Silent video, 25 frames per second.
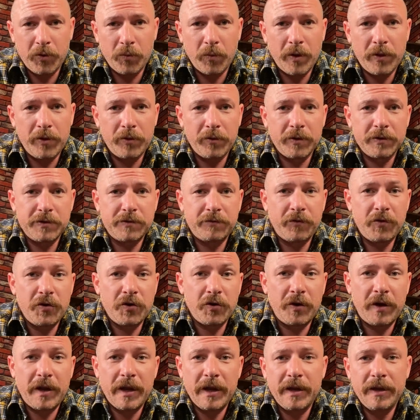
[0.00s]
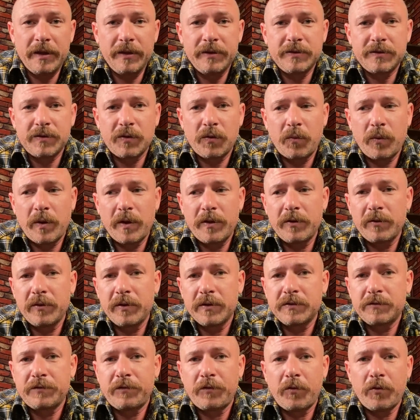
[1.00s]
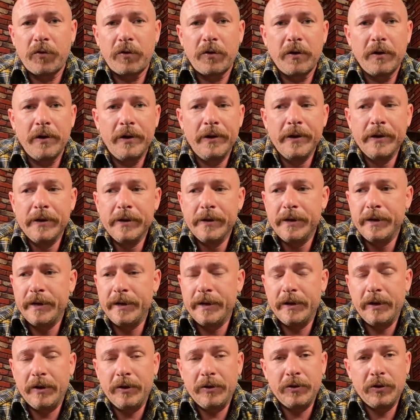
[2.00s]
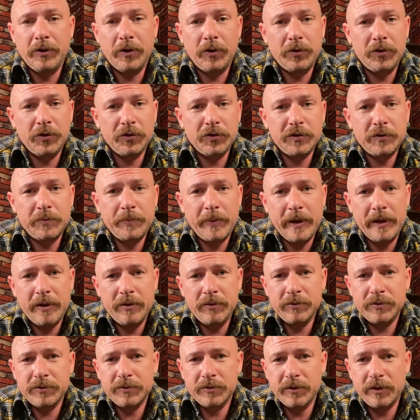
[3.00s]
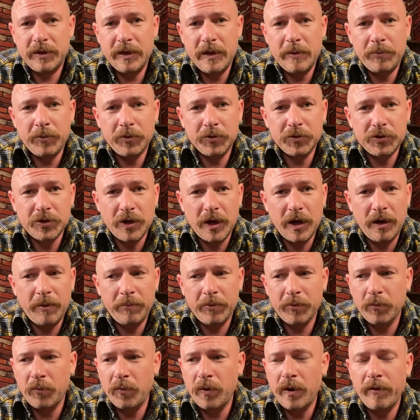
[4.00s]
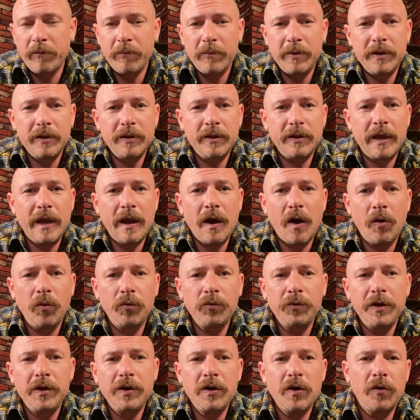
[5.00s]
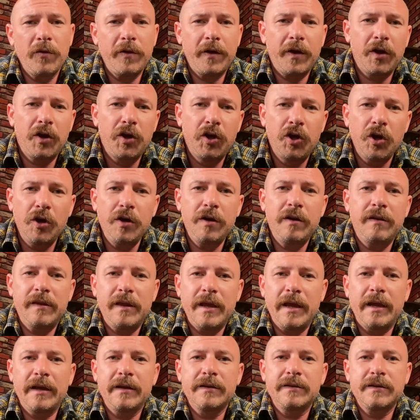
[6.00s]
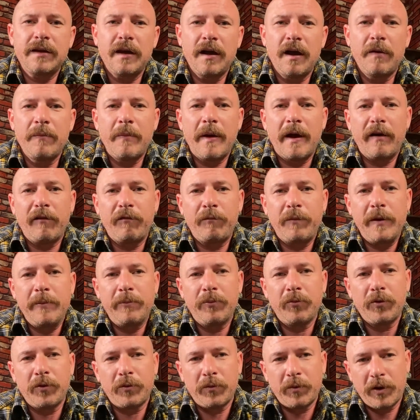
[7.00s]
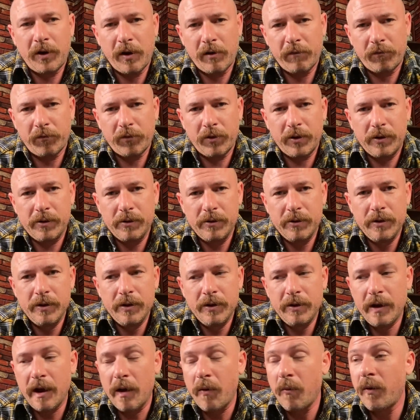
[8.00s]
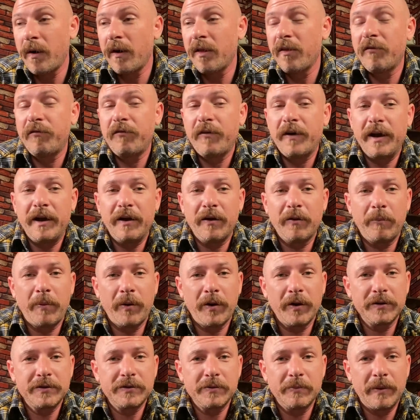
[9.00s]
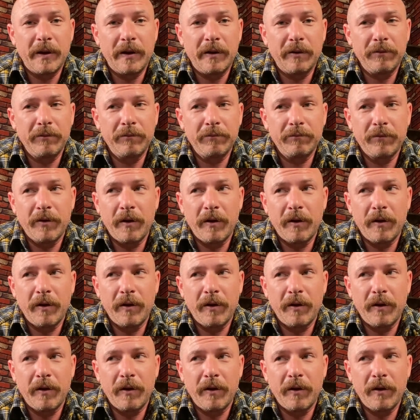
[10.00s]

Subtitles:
whether it's for your kids or whether it's for, your spouse or to keep your job or what. I mean, they only know that good things come out of people in recovery. Now, one of the funnier parts about